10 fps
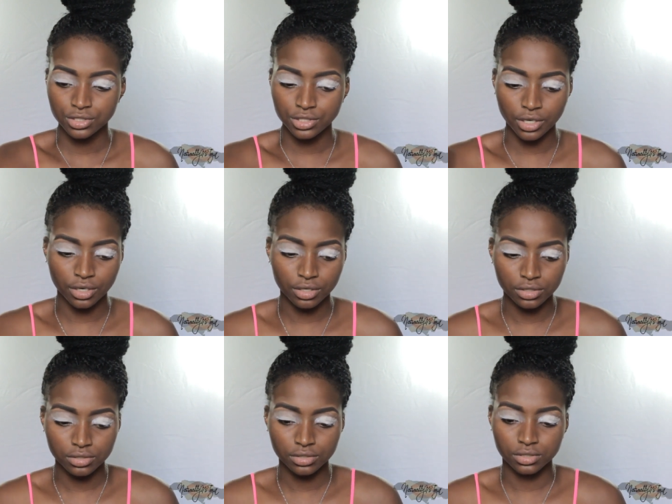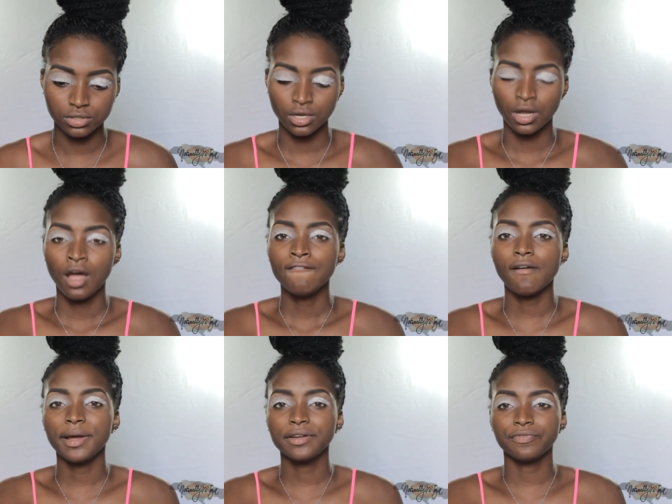So
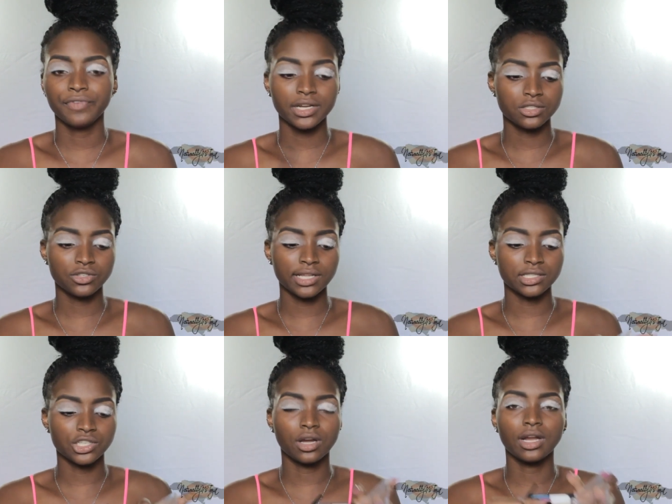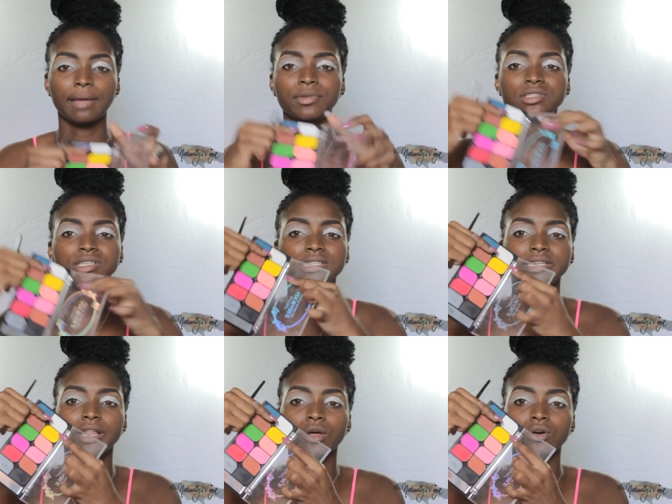for my first transition color I'm using
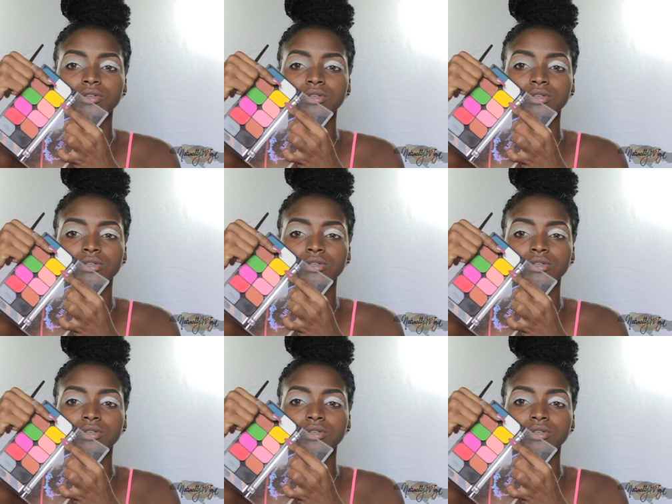this yellow